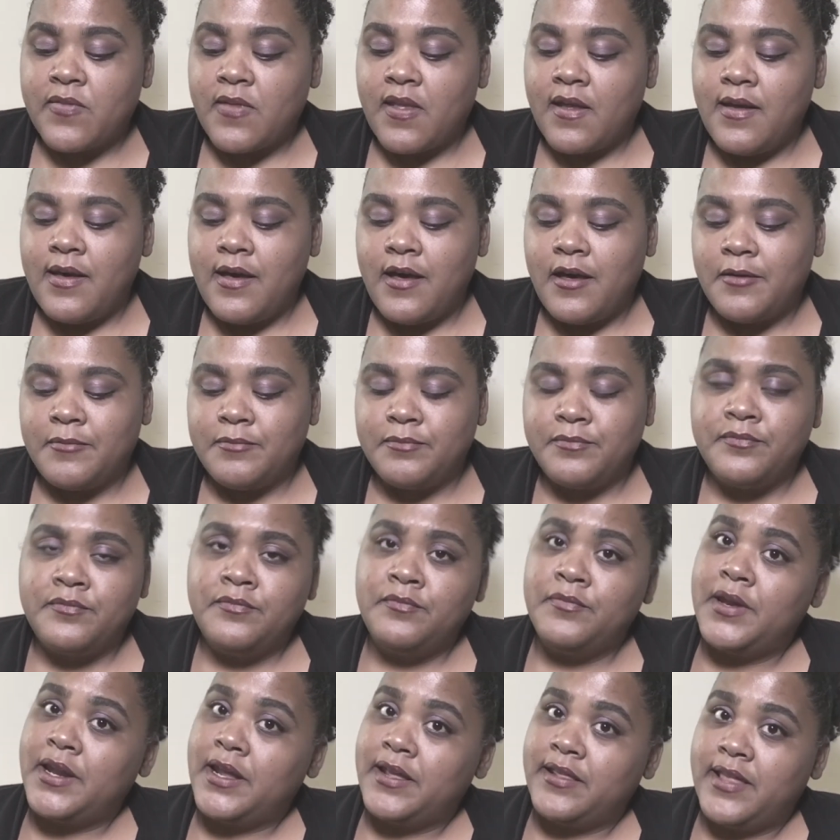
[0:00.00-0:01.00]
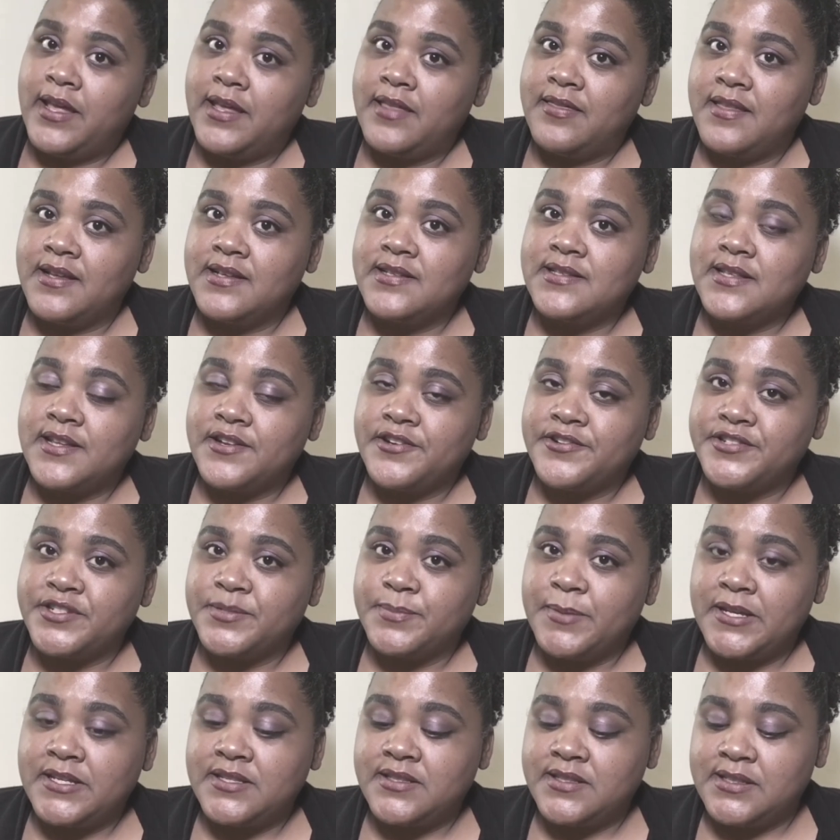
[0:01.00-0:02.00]
But I like things that are
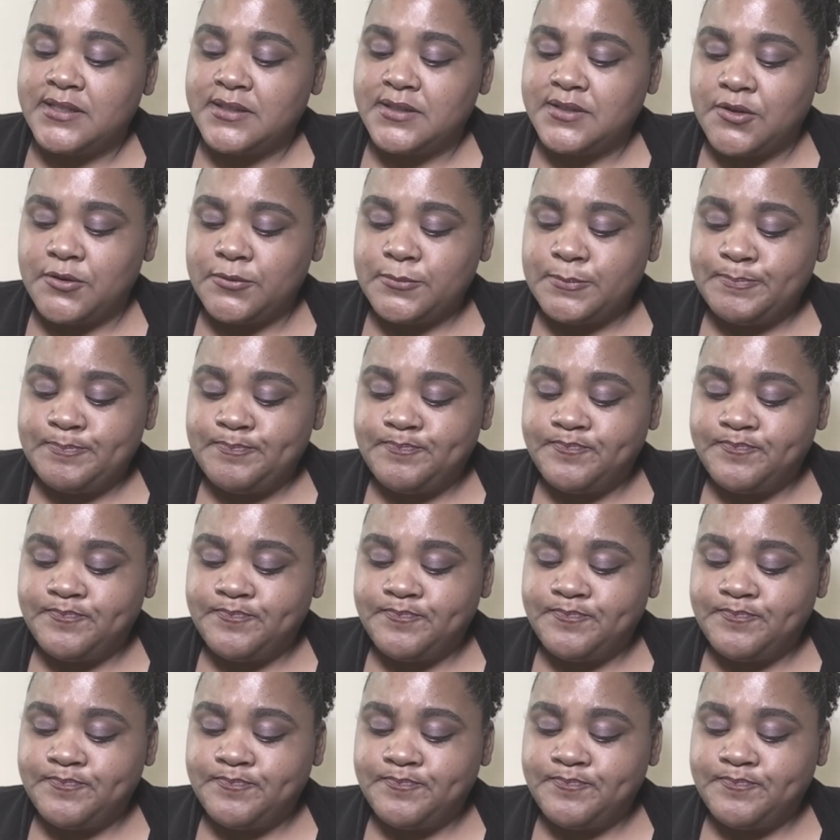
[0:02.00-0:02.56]
spicy, so